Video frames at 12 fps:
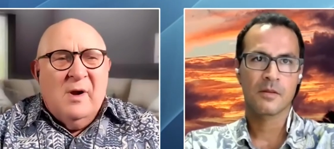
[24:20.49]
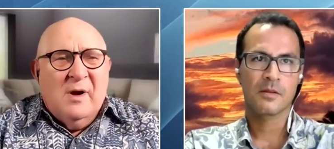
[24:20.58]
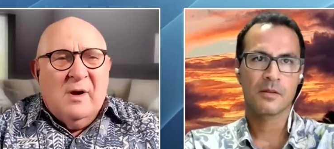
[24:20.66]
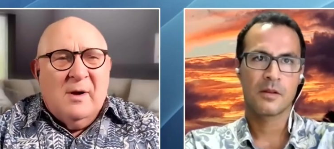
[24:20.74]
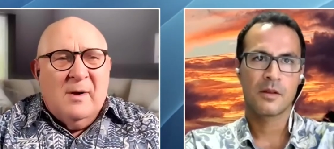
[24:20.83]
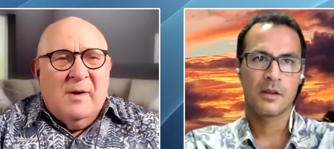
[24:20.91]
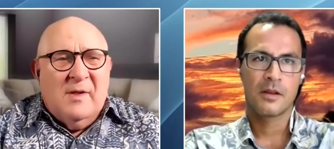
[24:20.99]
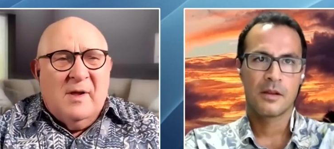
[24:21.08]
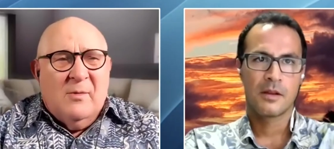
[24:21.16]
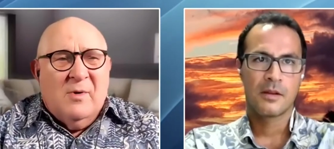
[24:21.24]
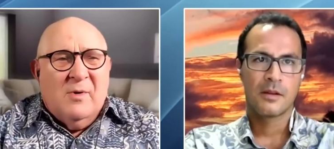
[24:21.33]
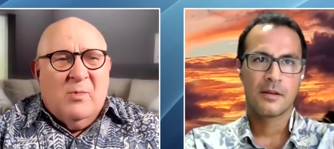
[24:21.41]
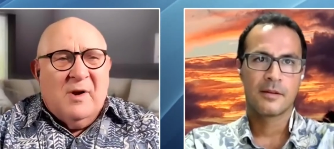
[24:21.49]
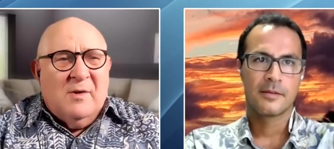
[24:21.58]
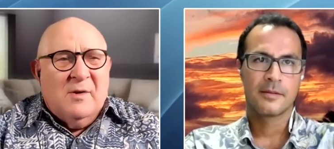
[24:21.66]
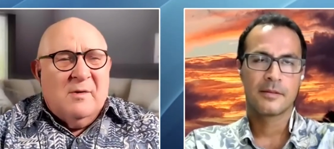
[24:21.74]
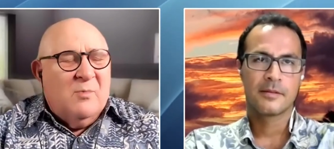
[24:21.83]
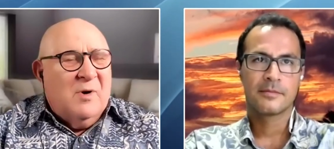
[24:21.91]
Speaker 1: What
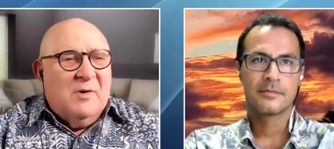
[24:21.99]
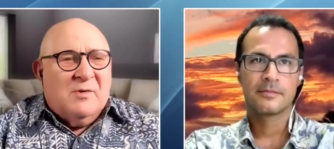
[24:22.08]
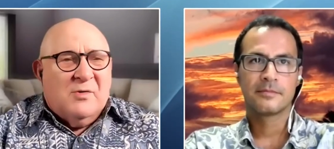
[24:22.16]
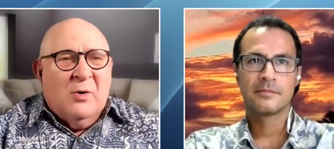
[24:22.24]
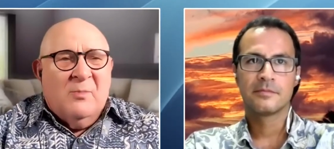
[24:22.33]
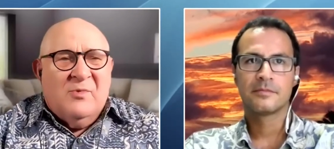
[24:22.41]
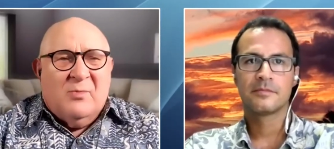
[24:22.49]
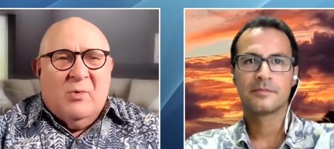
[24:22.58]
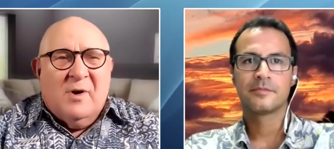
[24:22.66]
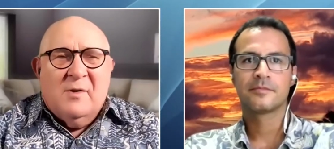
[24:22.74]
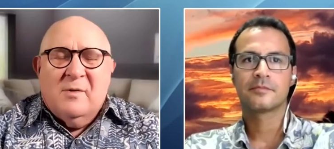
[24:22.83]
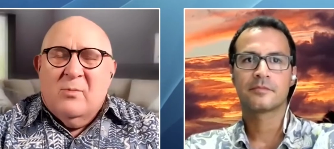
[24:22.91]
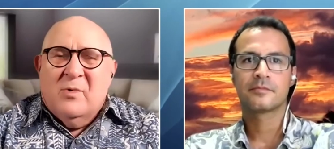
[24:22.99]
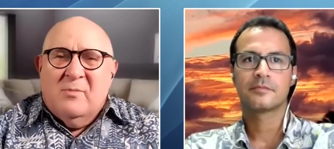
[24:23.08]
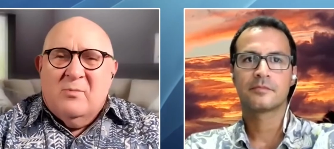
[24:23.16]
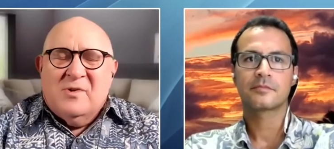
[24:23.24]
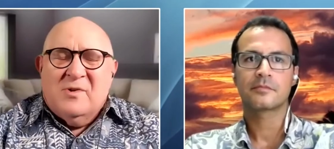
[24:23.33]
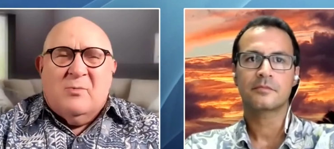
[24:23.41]
are the terms?
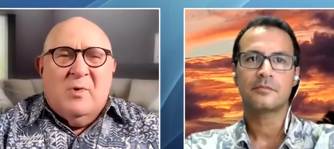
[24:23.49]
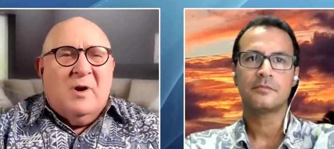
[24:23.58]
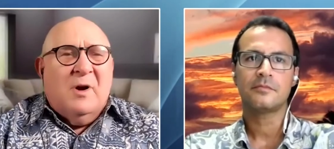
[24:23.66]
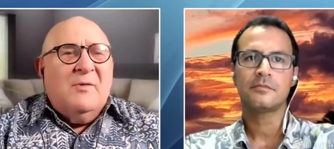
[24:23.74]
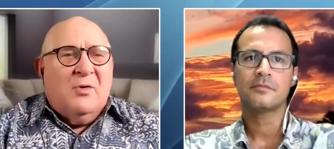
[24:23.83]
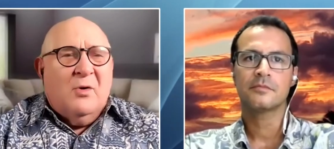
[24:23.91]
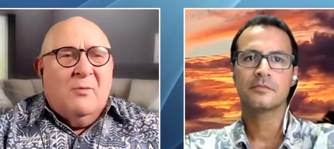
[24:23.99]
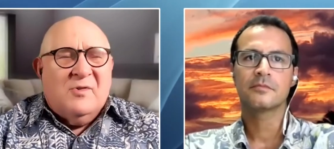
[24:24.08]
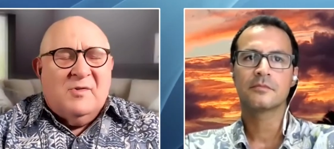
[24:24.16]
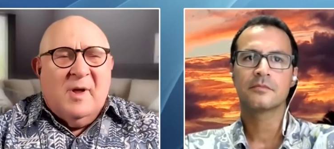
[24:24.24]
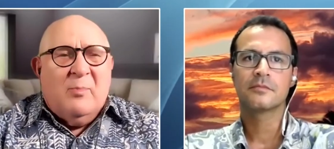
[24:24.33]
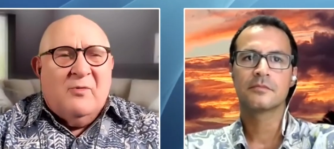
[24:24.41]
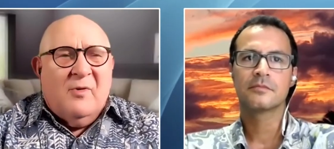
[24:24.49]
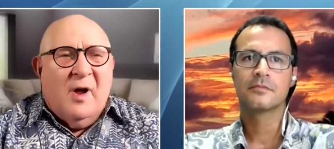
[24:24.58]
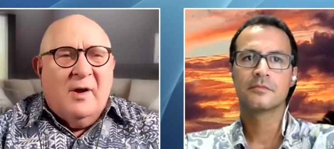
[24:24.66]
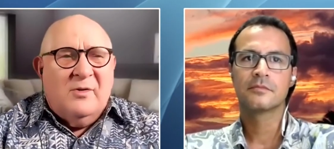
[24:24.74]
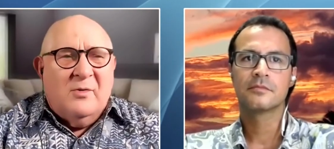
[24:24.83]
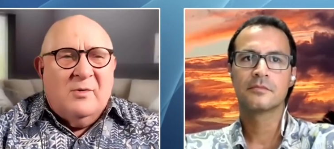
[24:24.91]
What kind of service do they
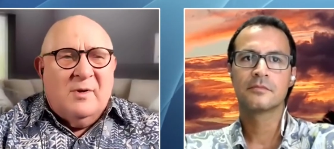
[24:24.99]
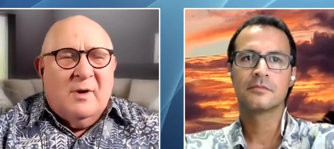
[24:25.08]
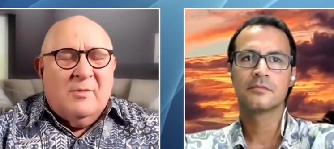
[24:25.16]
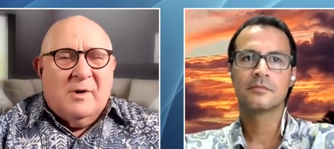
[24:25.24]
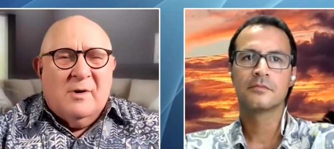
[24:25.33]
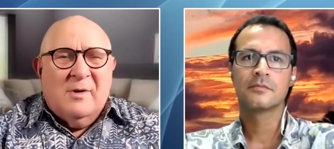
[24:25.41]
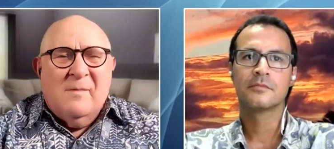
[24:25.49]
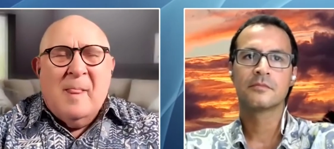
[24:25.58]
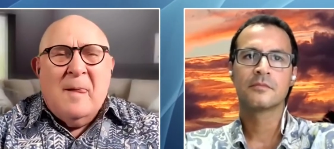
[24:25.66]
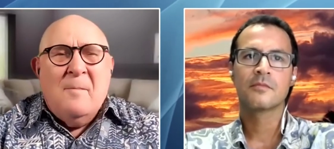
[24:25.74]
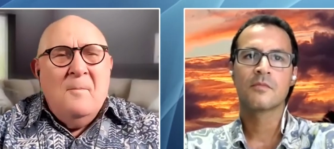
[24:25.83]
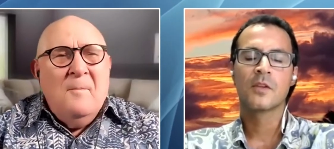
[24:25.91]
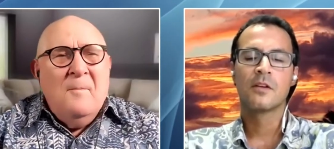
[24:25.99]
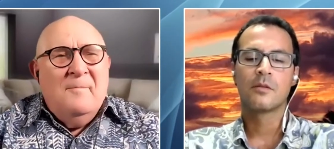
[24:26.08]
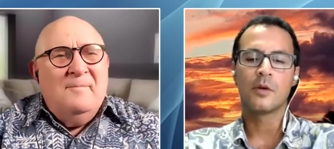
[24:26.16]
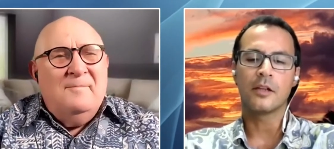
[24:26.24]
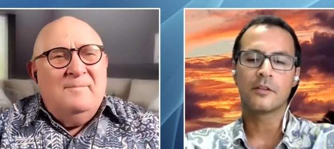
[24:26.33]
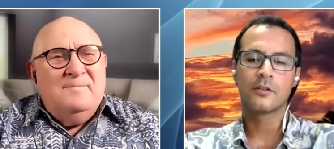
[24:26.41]
provide to you in that regard?
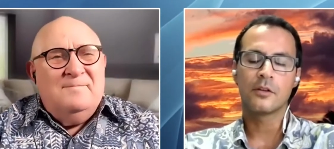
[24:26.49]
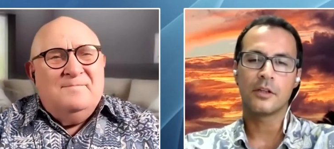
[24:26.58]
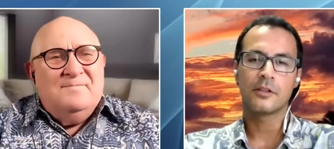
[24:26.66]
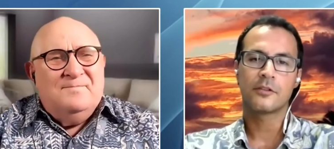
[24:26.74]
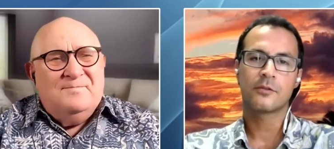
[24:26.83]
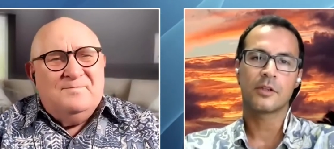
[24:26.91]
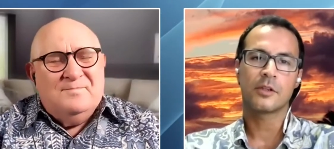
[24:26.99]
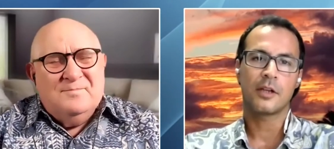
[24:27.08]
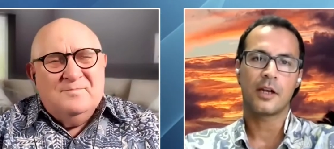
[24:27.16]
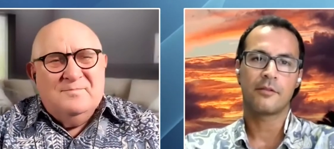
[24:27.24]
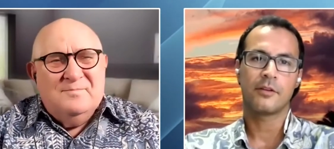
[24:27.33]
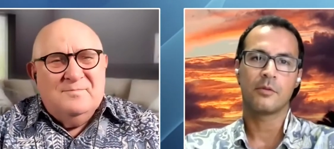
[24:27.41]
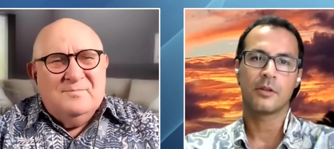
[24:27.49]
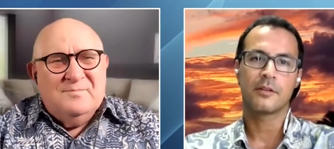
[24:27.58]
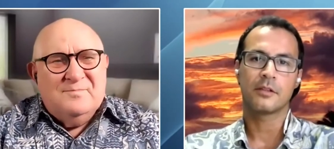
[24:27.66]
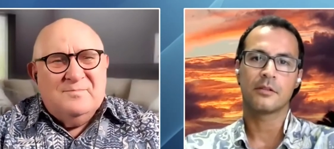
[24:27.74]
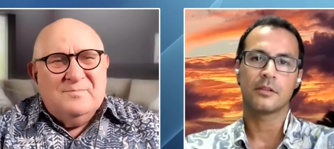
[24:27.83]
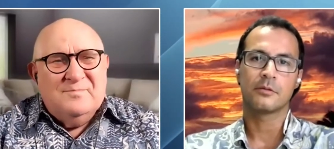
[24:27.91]
Speaker 2: Right. So I just want to clarify
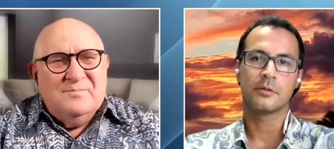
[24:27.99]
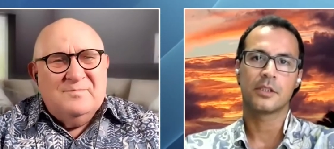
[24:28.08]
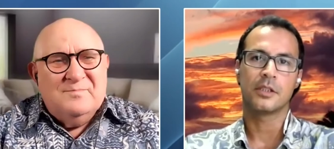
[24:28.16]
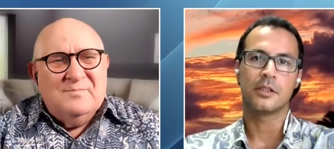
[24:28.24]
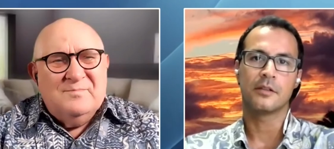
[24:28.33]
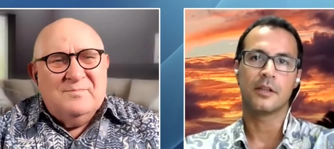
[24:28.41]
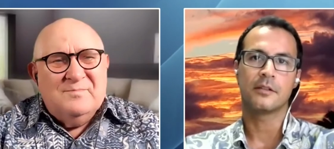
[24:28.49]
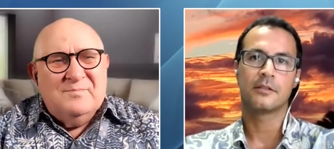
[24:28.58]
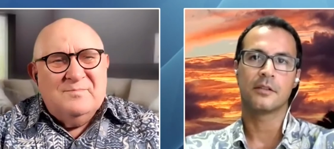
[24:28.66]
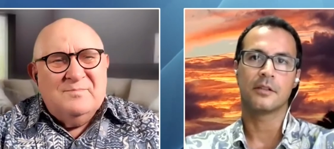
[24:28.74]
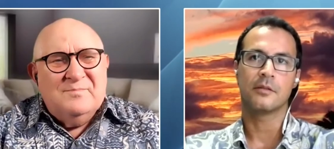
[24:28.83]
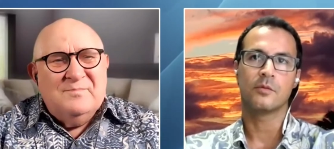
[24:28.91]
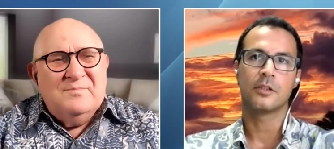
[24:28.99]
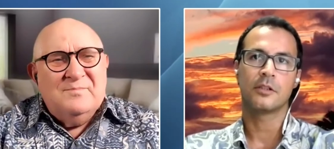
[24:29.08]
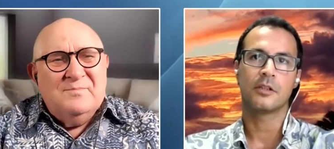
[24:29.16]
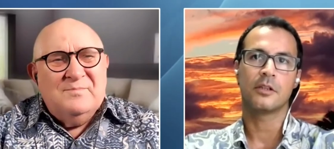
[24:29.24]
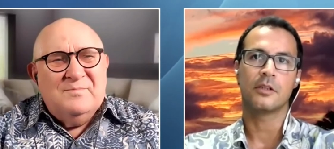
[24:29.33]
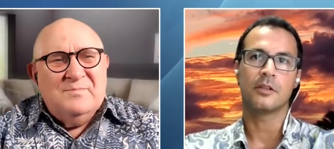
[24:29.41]
one thing real quick here, that
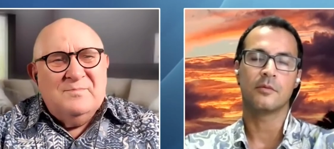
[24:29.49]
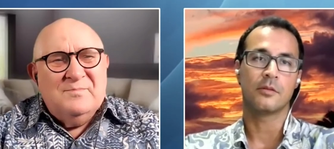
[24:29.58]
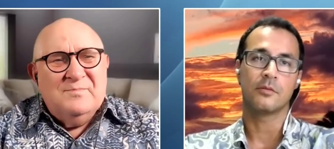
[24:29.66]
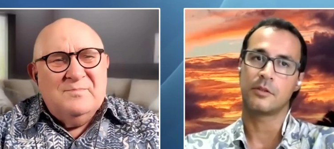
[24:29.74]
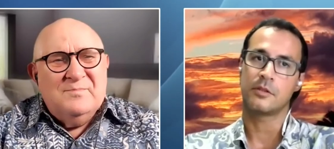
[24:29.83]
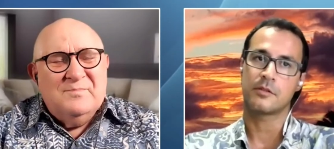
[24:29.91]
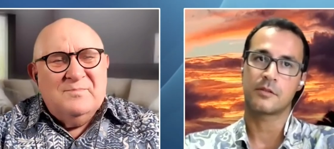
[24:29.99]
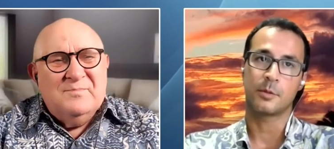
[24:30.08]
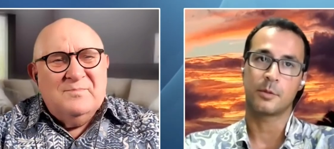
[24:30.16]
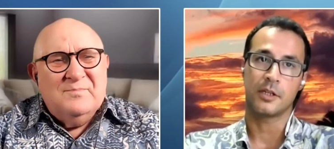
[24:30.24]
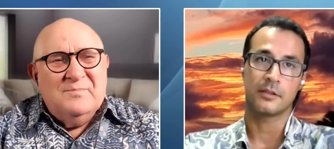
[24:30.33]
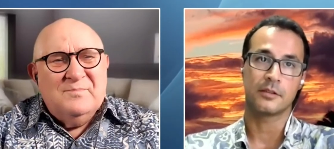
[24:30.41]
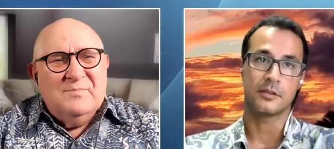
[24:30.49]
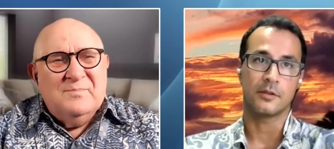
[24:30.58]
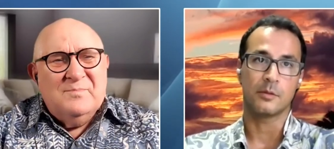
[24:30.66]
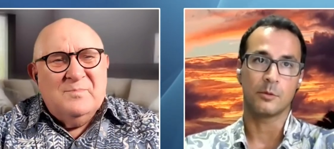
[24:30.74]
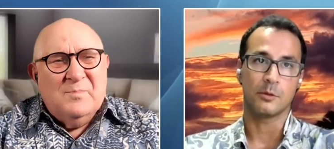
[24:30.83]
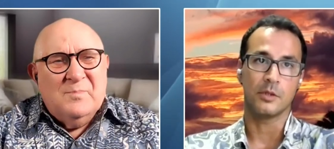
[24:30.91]
we are, you know, we're a separate
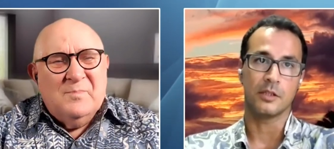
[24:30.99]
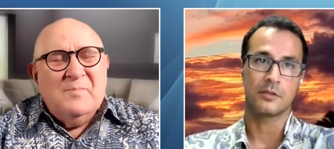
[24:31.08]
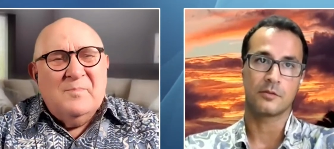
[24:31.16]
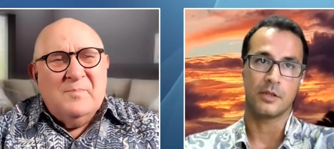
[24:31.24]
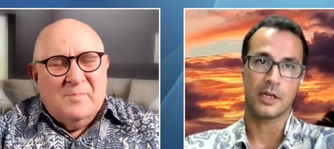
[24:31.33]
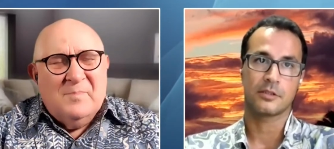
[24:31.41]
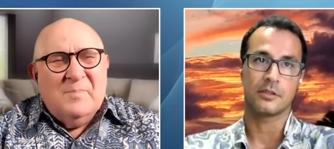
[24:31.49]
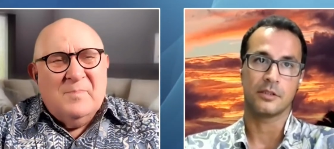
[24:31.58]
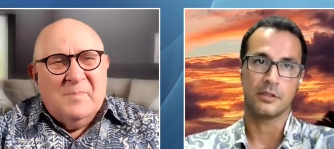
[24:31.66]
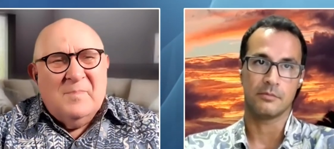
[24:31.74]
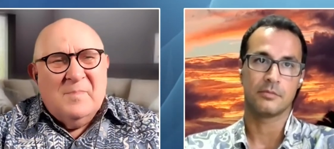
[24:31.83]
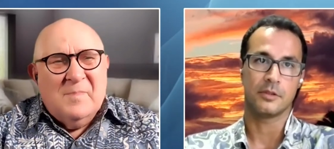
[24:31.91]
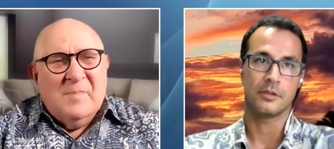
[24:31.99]
entity from UH. We're actually a, you